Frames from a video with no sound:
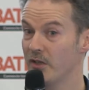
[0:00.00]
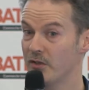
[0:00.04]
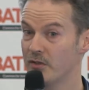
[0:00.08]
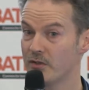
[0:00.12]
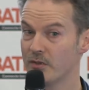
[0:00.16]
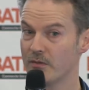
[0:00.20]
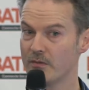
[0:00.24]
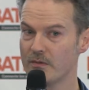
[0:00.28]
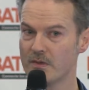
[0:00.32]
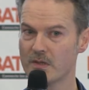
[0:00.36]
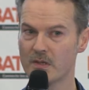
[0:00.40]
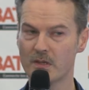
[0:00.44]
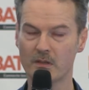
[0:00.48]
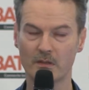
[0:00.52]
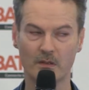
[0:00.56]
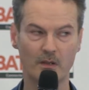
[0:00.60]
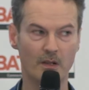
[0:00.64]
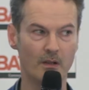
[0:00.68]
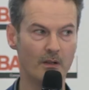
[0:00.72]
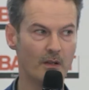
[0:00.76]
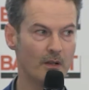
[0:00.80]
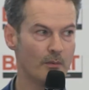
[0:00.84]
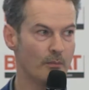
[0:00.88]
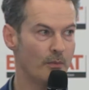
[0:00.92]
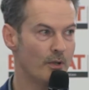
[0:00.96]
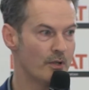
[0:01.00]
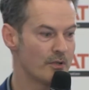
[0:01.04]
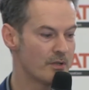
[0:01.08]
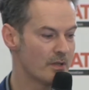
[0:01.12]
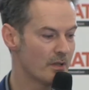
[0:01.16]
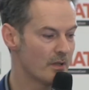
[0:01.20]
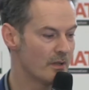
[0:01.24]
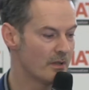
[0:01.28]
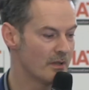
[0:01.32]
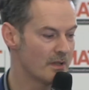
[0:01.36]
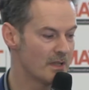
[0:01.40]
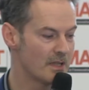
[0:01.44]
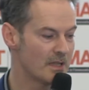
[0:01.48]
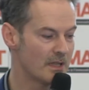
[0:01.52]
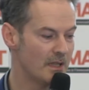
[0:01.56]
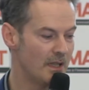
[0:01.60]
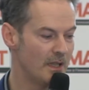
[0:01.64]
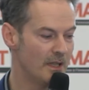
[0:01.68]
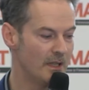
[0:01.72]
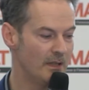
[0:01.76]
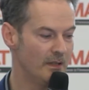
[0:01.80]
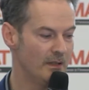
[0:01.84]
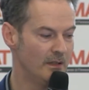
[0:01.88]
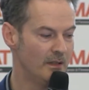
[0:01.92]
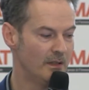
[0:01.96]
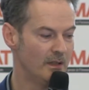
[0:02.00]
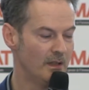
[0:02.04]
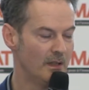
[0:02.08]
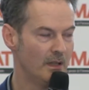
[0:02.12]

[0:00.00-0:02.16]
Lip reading: issues around modular design.